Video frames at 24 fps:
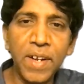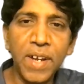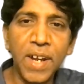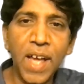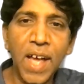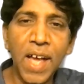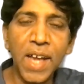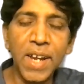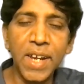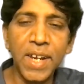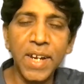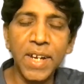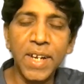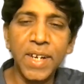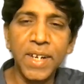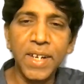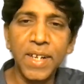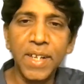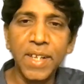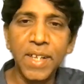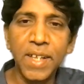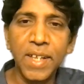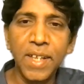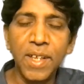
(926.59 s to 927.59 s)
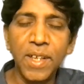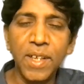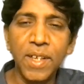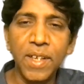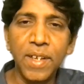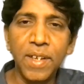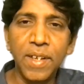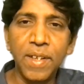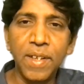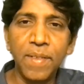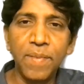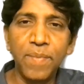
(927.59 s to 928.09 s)
target.
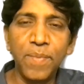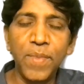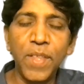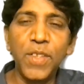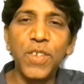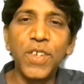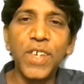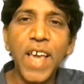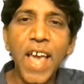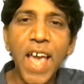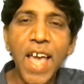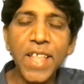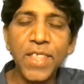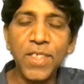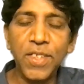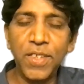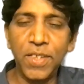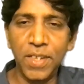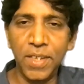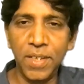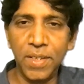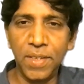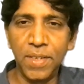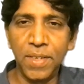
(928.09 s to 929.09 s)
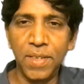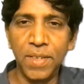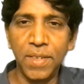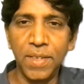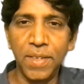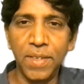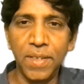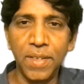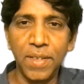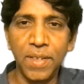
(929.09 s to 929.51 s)
The chances